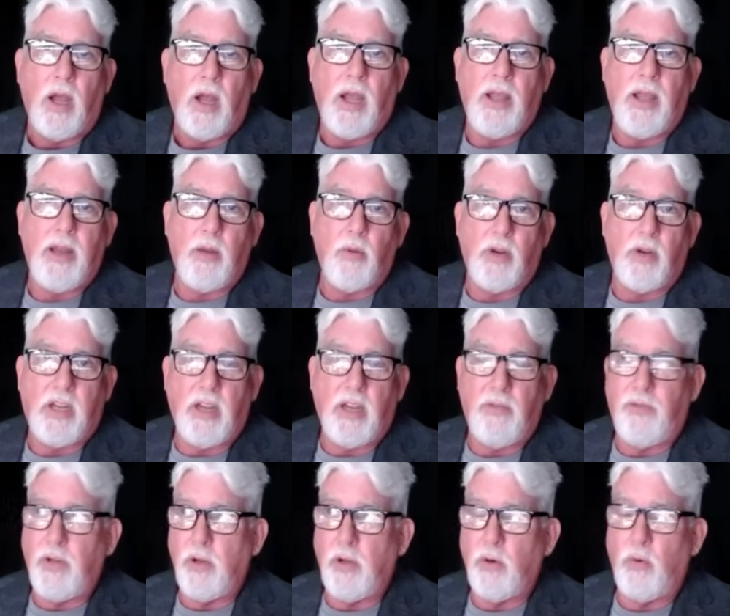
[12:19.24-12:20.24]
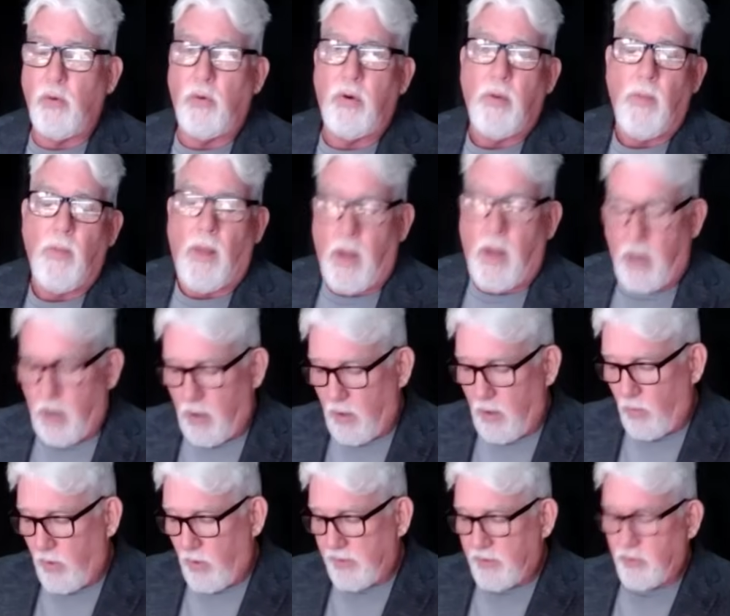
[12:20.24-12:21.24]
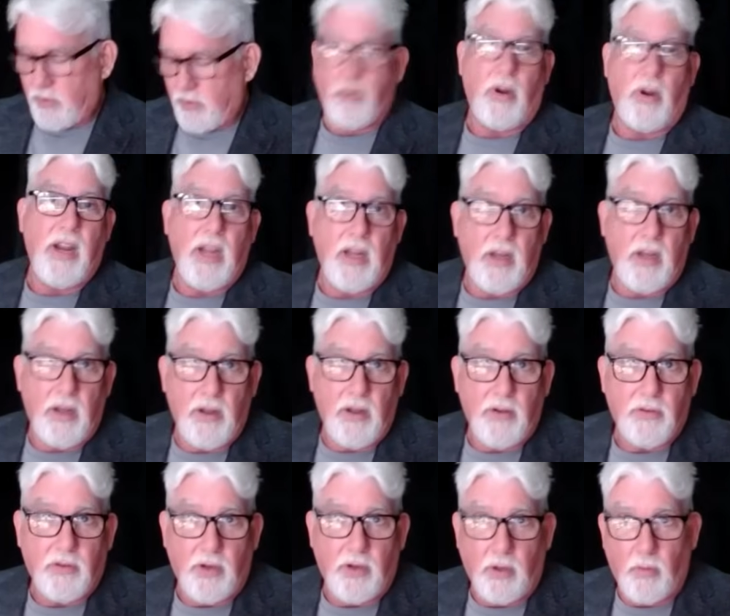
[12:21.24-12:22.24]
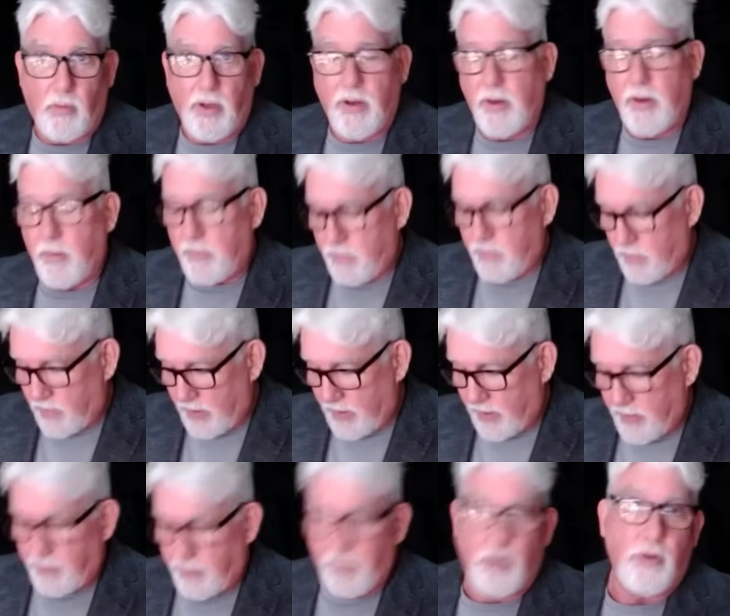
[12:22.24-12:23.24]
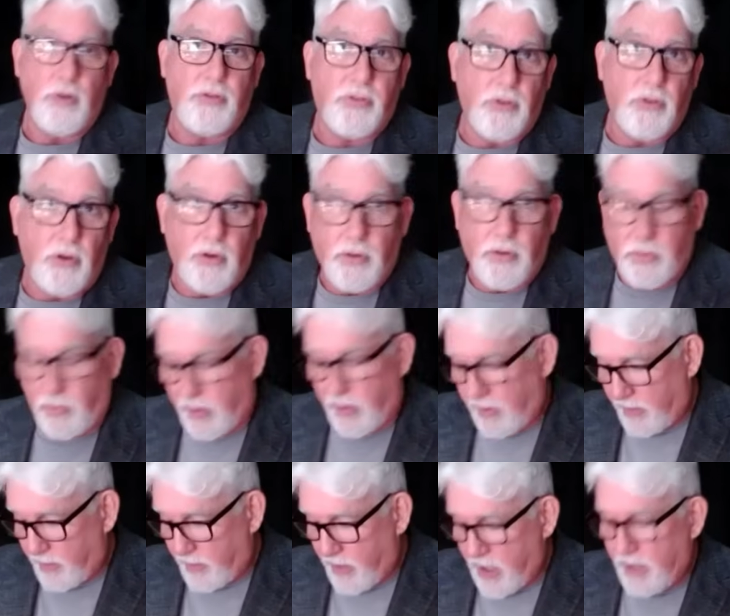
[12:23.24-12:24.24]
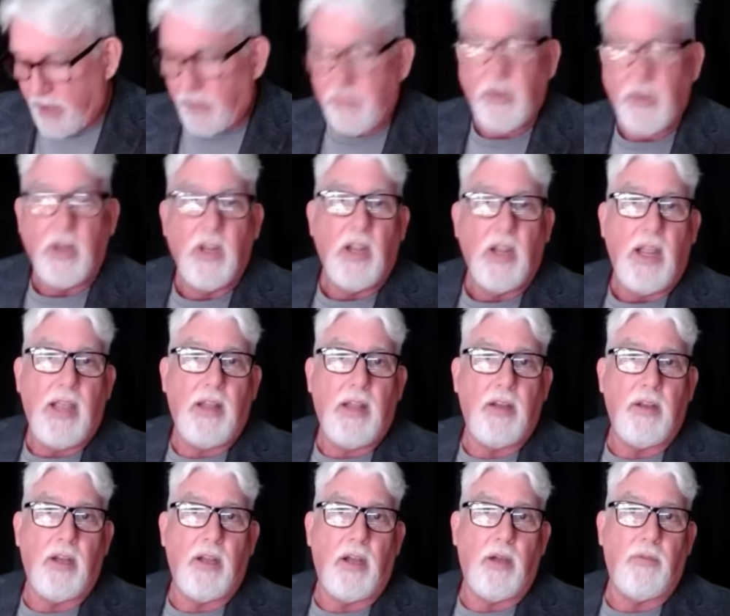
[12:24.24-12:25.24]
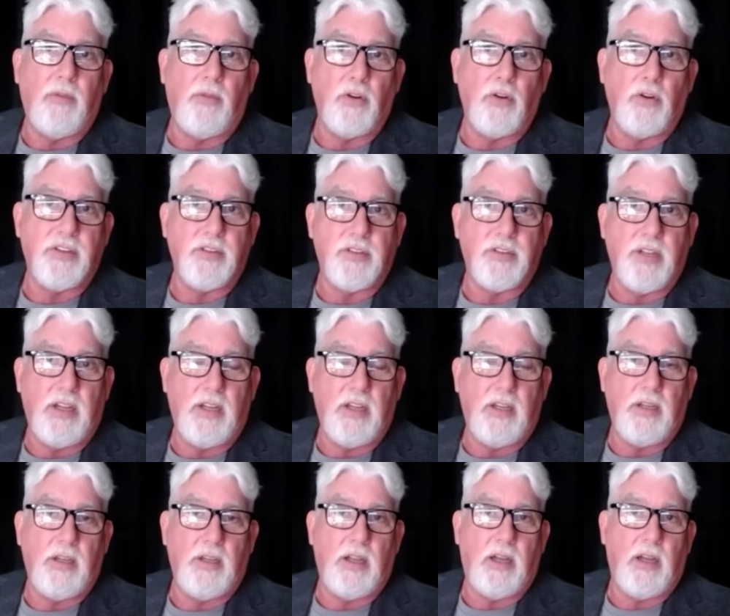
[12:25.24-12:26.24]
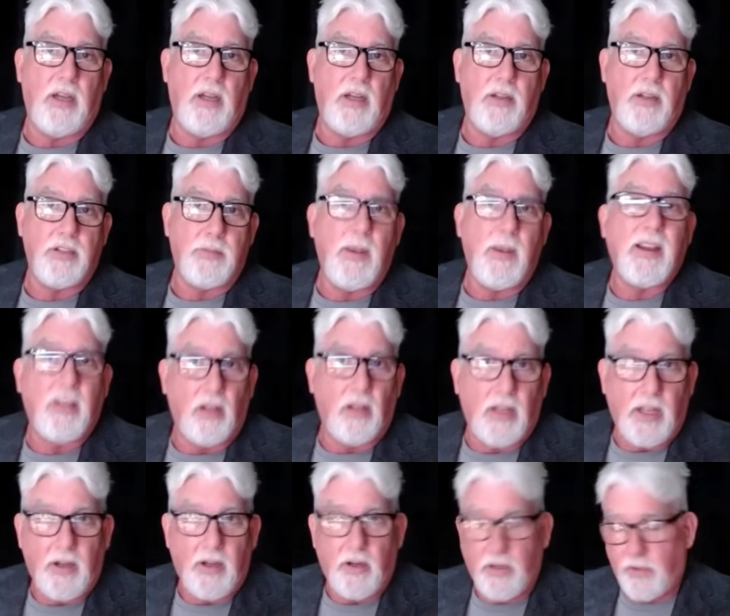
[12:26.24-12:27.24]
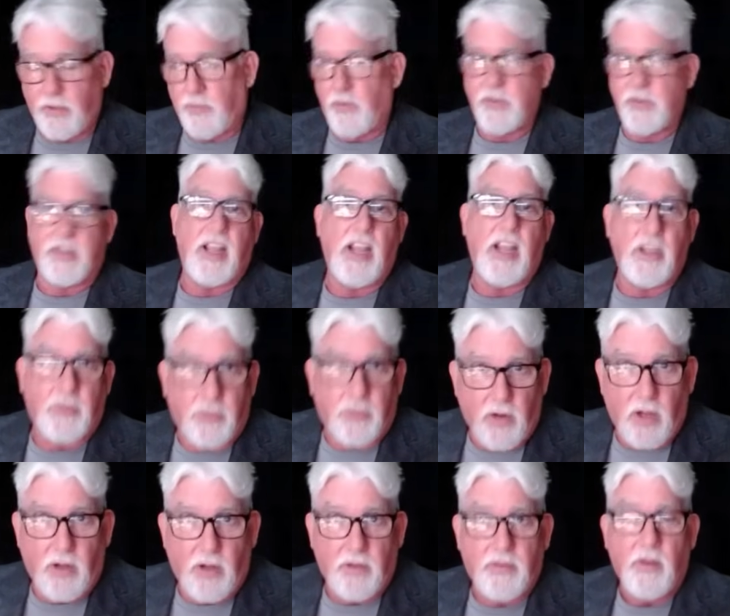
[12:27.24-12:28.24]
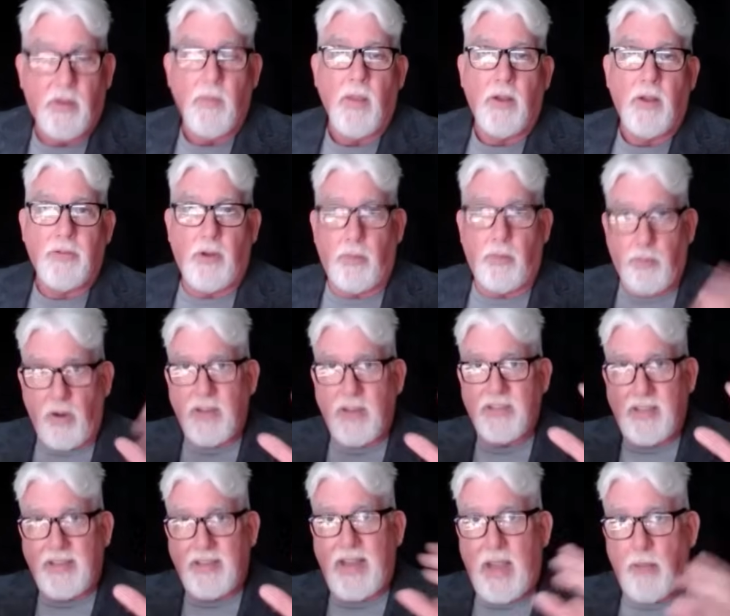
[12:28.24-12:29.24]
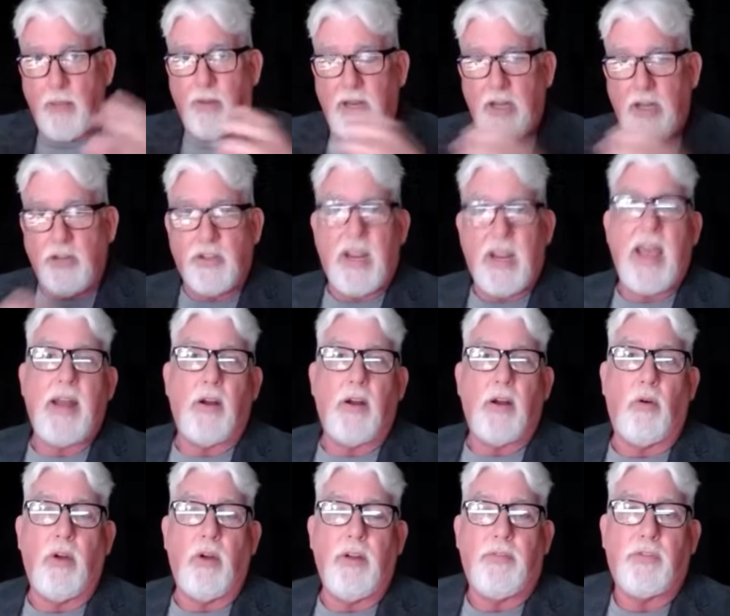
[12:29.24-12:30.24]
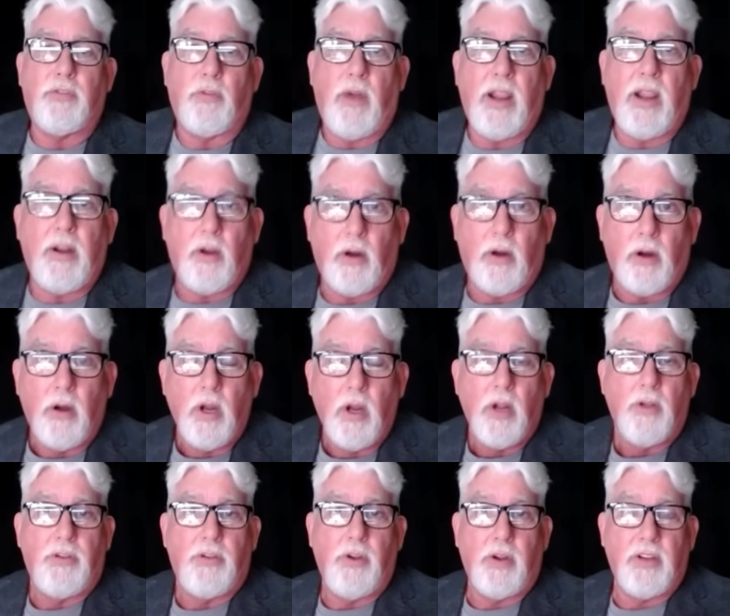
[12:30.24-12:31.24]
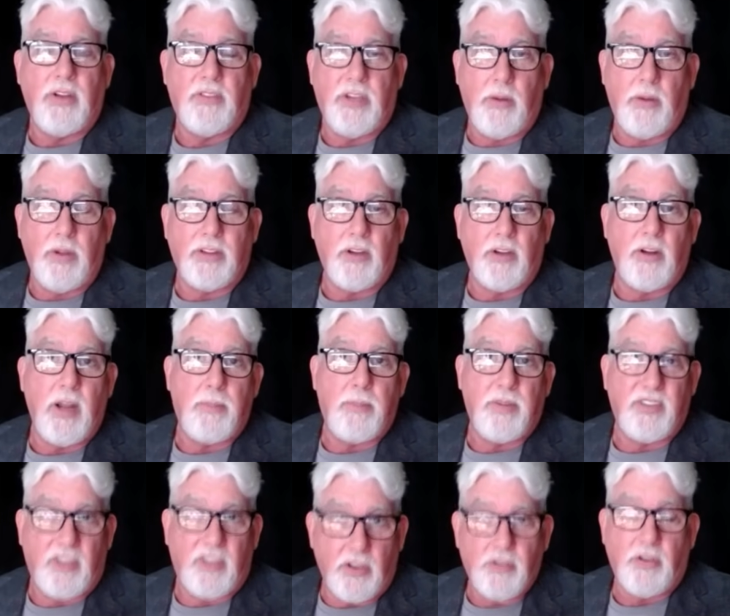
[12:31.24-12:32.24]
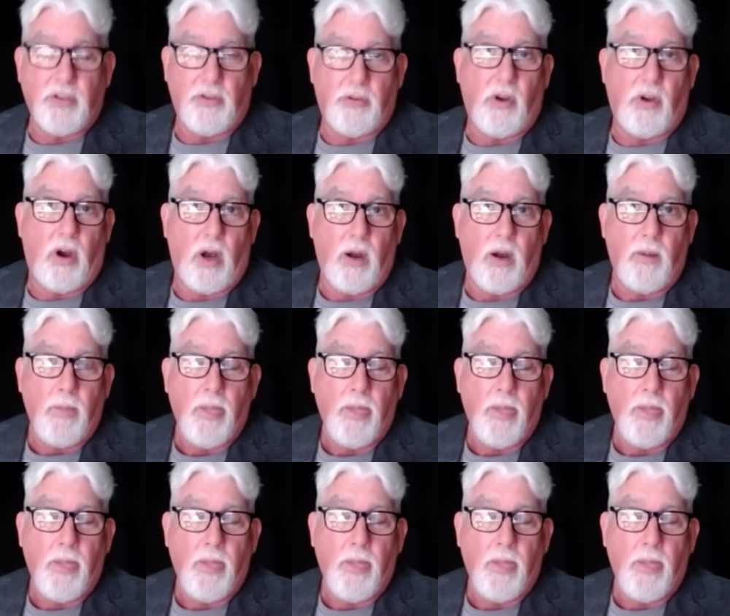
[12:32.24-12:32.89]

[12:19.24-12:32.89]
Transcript: And it will give you what the trade is, whether the producers, whether the miners, and versus the speculators versus the hedge funds. So it breaks it down by each category of trader so you can see what their net positions are.